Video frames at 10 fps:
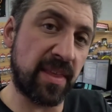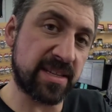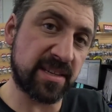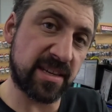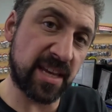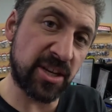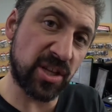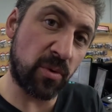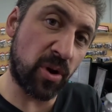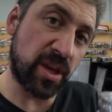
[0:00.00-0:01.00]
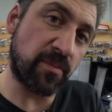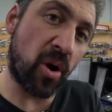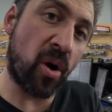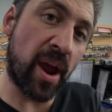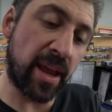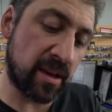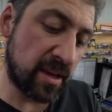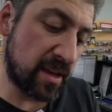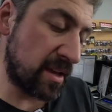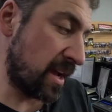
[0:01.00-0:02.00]
This is essentially what you're buying,
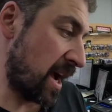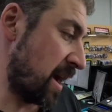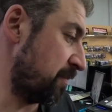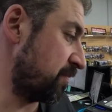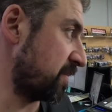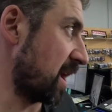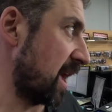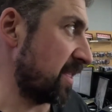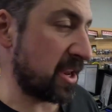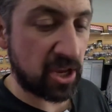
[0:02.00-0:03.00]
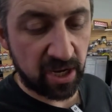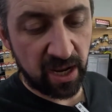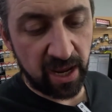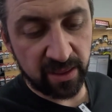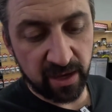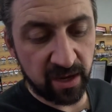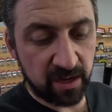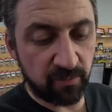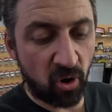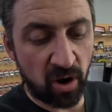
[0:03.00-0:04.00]
and then you can either
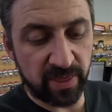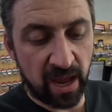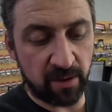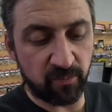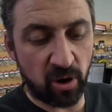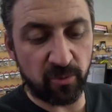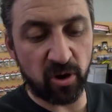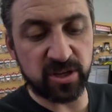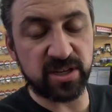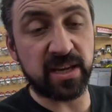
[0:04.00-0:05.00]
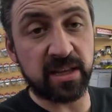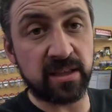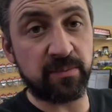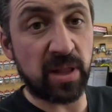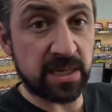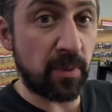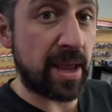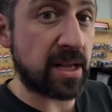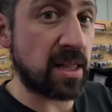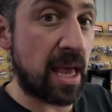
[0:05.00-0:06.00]
combine that by purchasing the
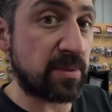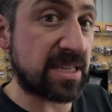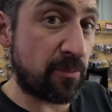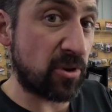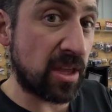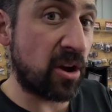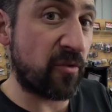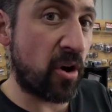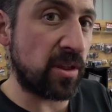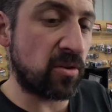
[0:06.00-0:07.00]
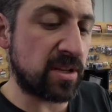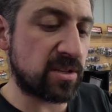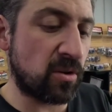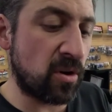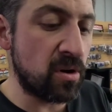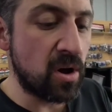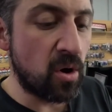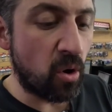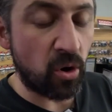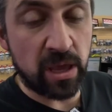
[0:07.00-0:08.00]
plazmaclamp clamps separately off our online store,
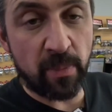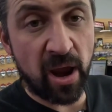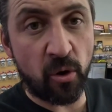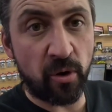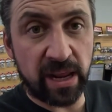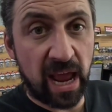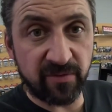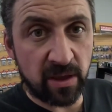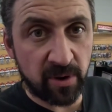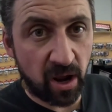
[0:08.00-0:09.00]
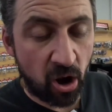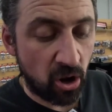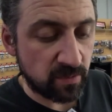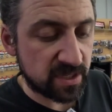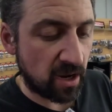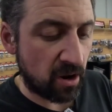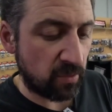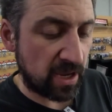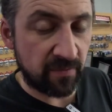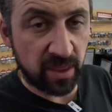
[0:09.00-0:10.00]
or you may already have them at home. So
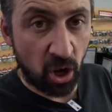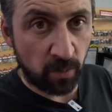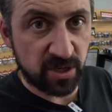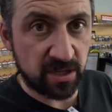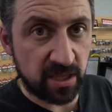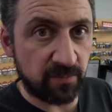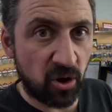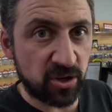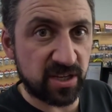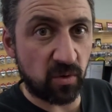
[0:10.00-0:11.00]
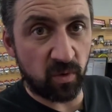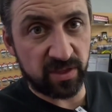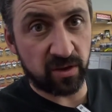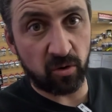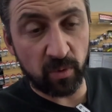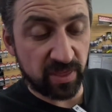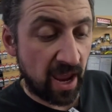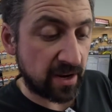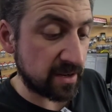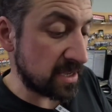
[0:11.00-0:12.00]
we give you the option to either purchase it with it or
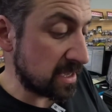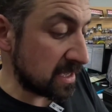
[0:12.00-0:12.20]
without it.